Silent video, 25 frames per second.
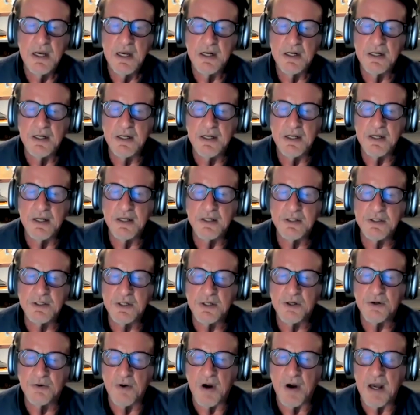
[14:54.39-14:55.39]
leading to
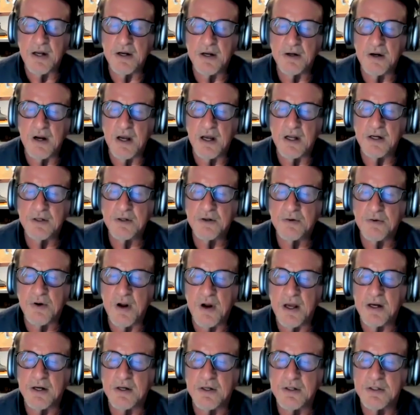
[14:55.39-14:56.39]
greater and
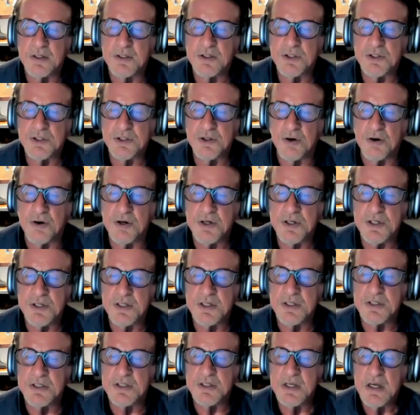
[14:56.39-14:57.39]
greater
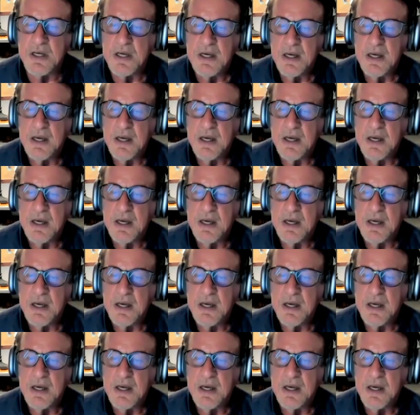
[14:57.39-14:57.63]
distortions